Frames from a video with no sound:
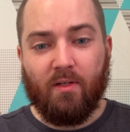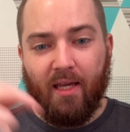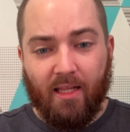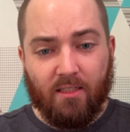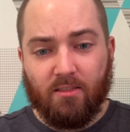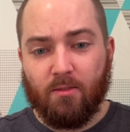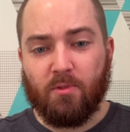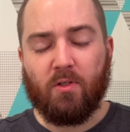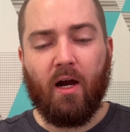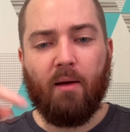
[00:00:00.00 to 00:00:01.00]
Hit the
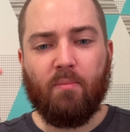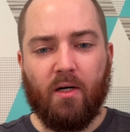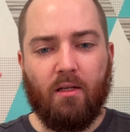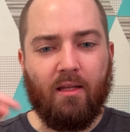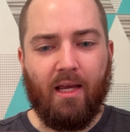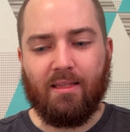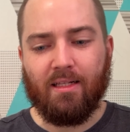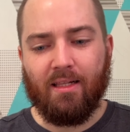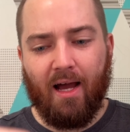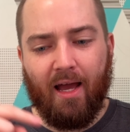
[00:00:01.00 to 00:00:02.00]
subscribe button, hit the
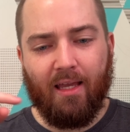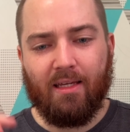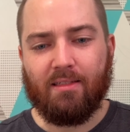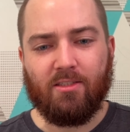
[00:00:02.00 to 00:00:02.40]
like,